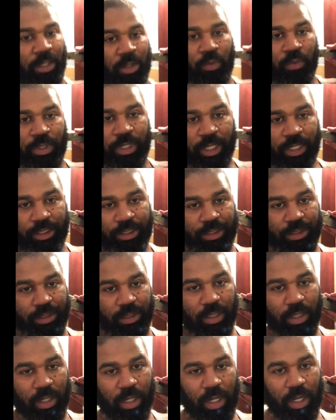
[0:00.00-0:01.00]
which
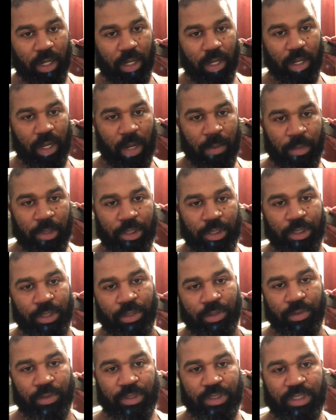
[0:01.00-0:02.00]
I'm gonna
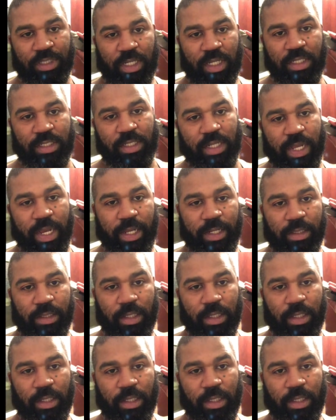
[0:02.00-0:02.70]
do just like